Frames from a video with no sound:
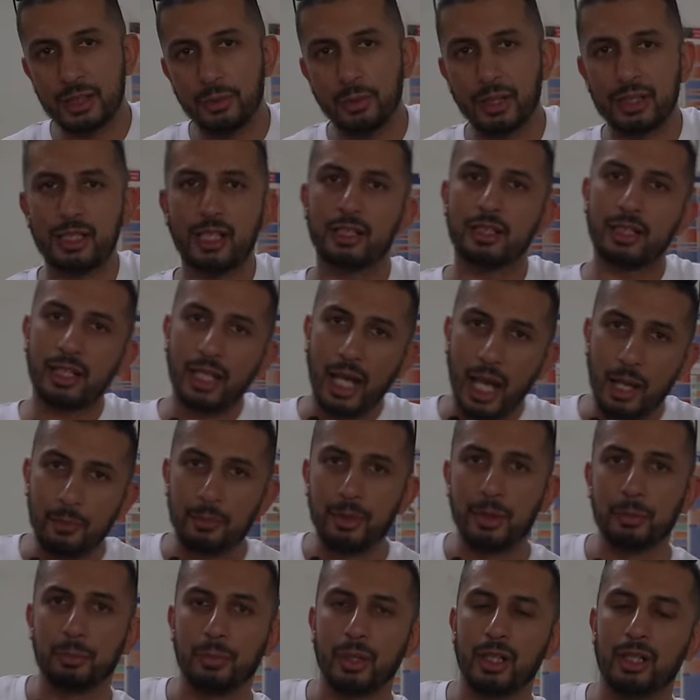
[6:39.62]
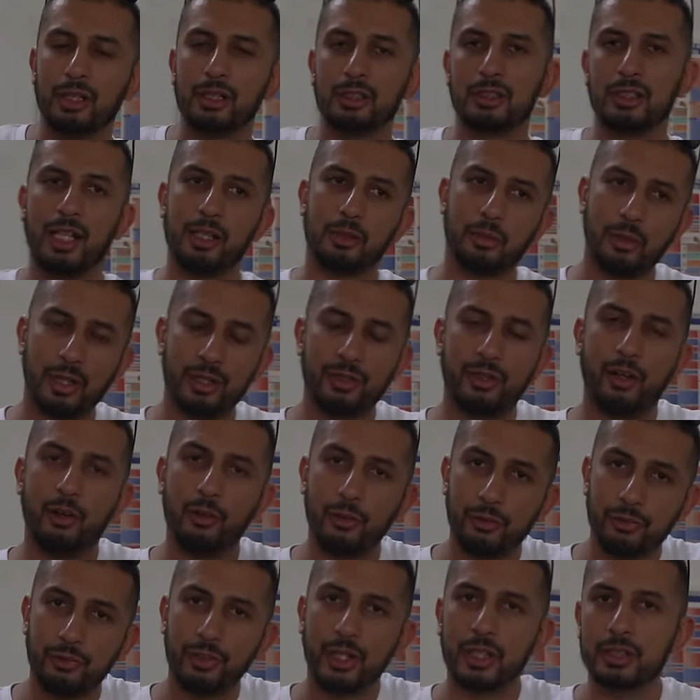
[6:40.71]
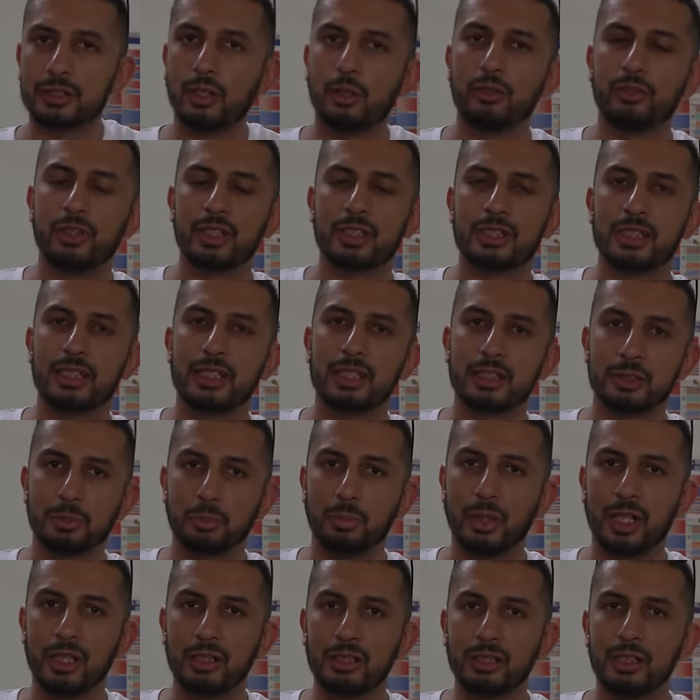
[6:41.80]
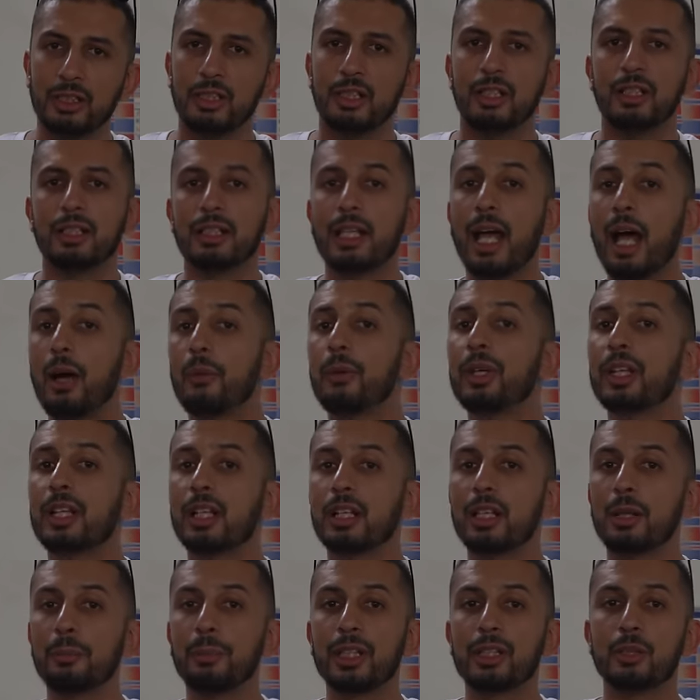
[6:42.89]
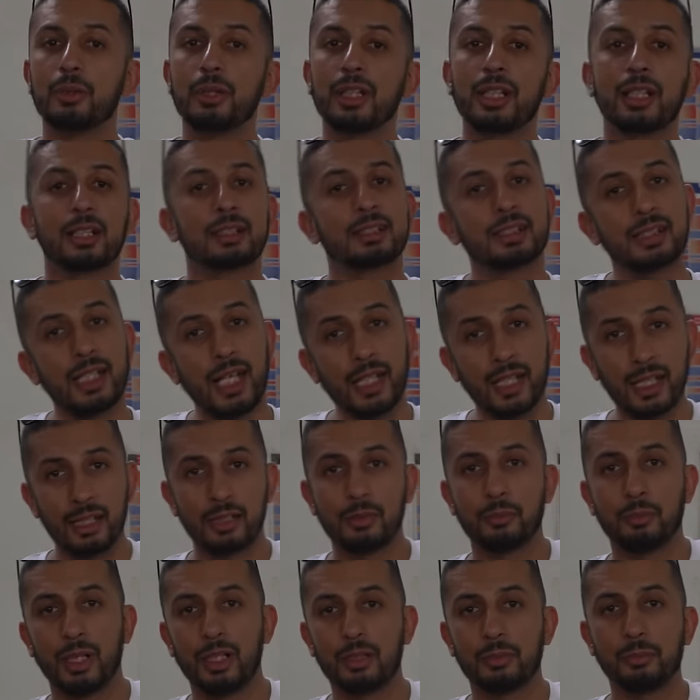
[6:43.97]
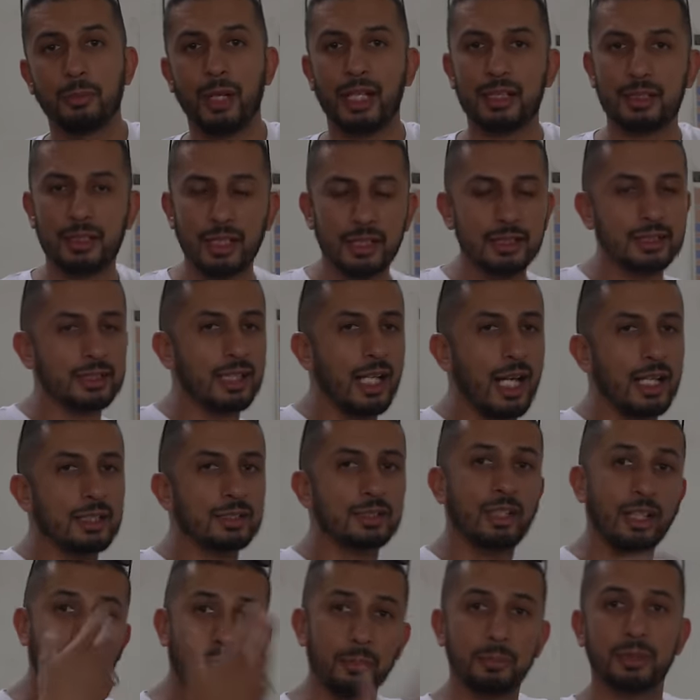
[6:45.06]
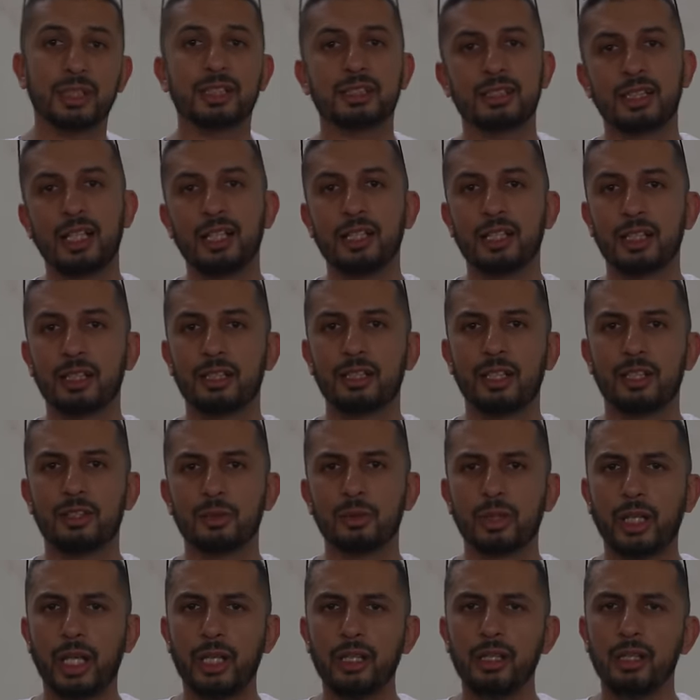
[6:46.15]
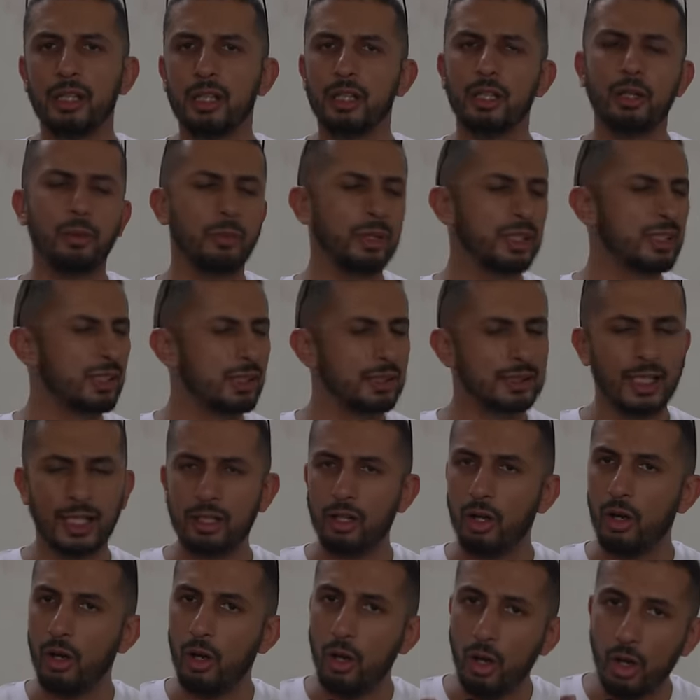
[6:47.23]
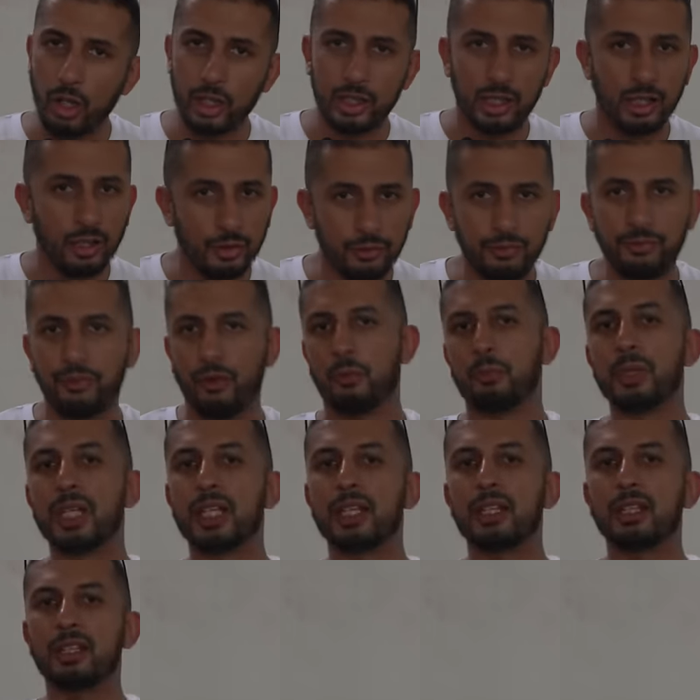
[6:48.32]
with the Inkabi build, that was our first overseas build. Now we're going to be doing a second build, but this car is going to be staying in the U K, which is an honor for me.